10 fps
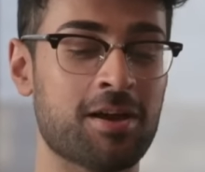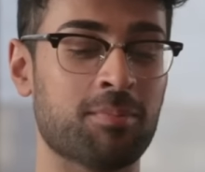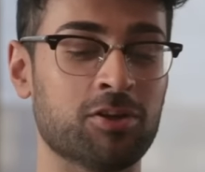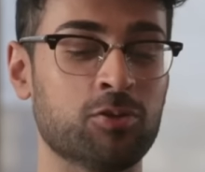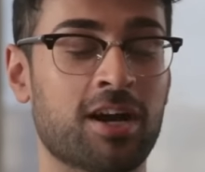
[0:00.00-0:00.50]

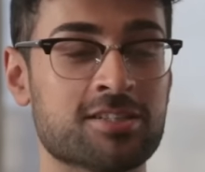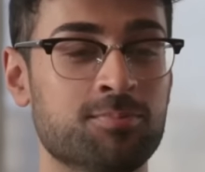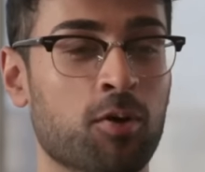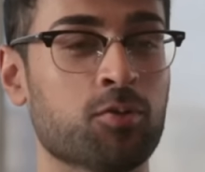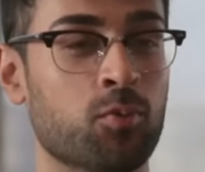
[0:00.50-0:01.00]
but you guys
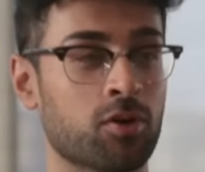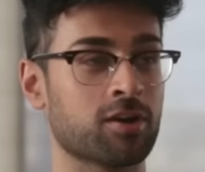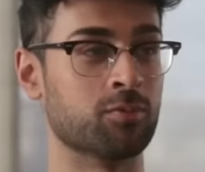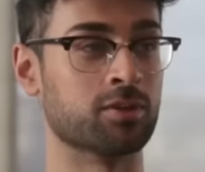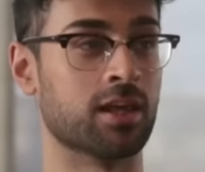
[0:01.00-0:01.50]
both
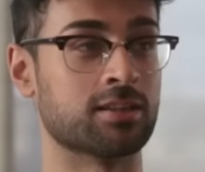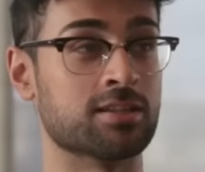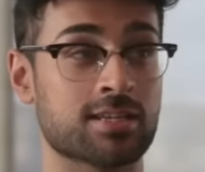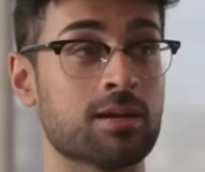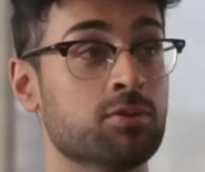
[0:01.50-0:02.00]
work with like the
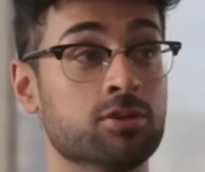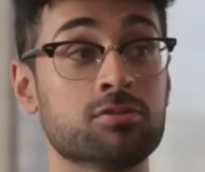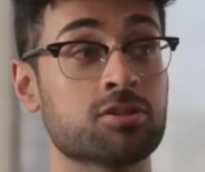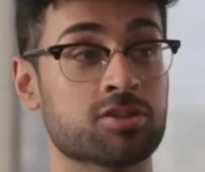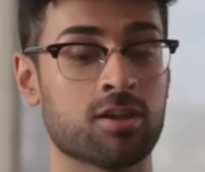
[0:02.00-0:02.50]
same
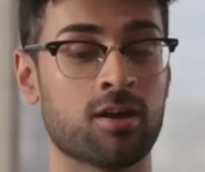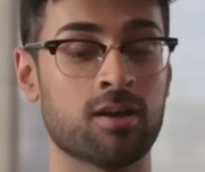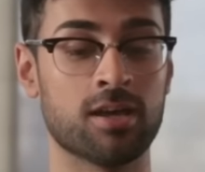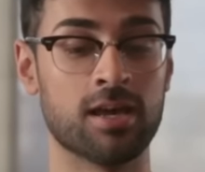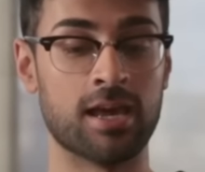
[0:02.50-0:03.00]
producers a
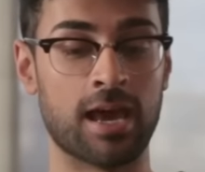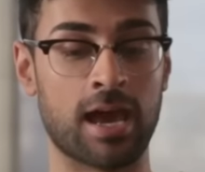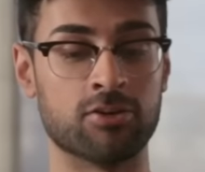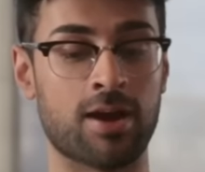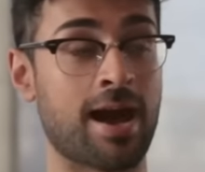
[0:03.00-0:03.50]
lot
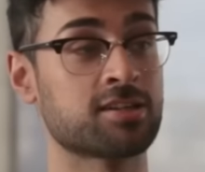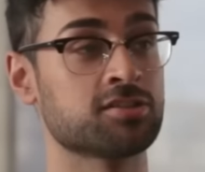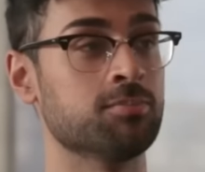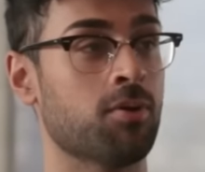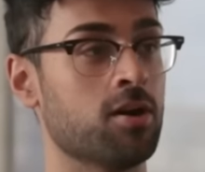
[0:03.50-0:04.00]
and you're
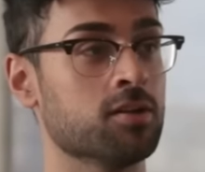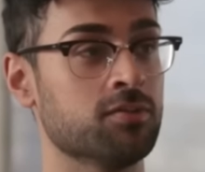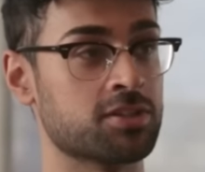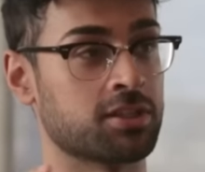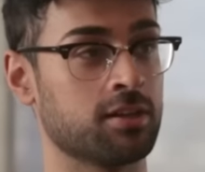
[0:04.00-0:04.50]
actually part of
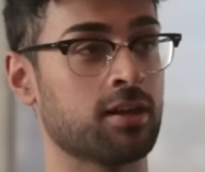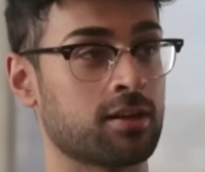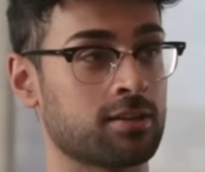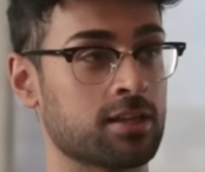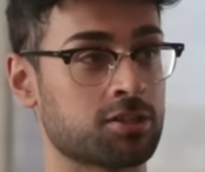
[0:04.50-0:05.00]
this
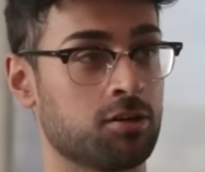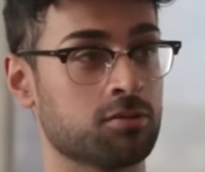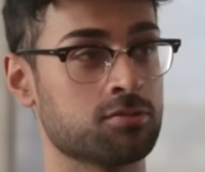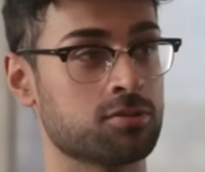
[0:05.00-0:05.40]
clique that's called